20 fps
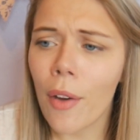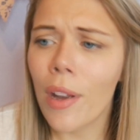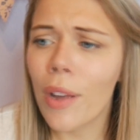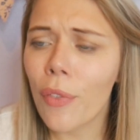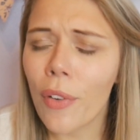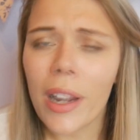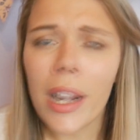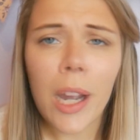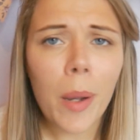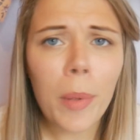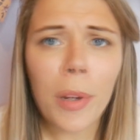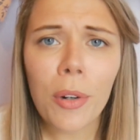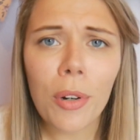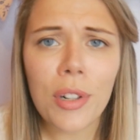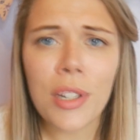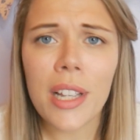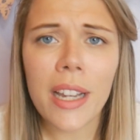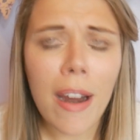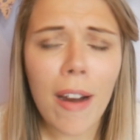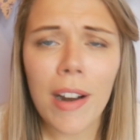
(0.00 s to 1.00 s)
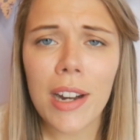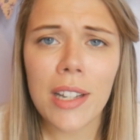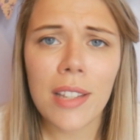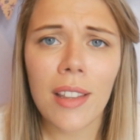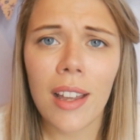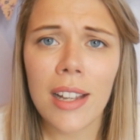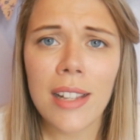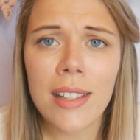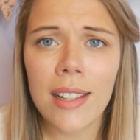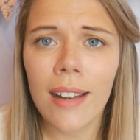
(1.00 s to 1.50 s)
if I come across a character
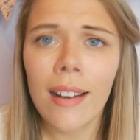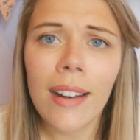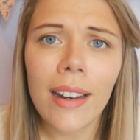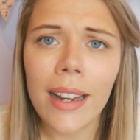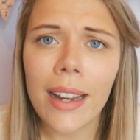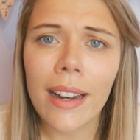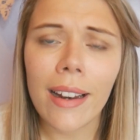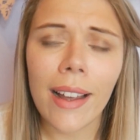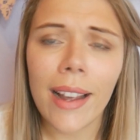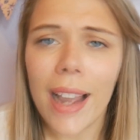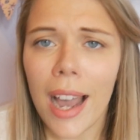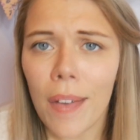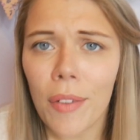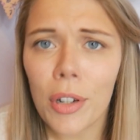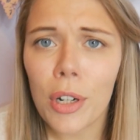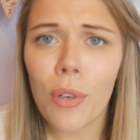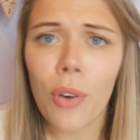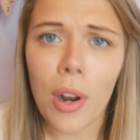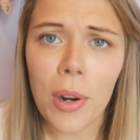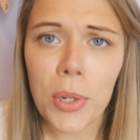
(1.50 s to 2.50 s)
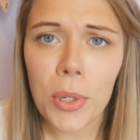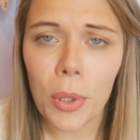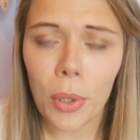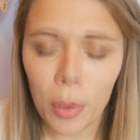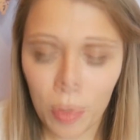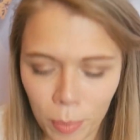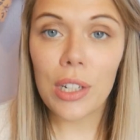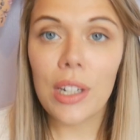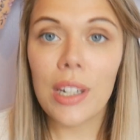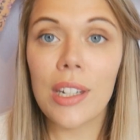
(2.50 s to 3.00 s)
that I suddenly like have a crush
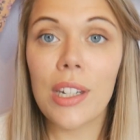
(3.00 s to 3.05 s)
on.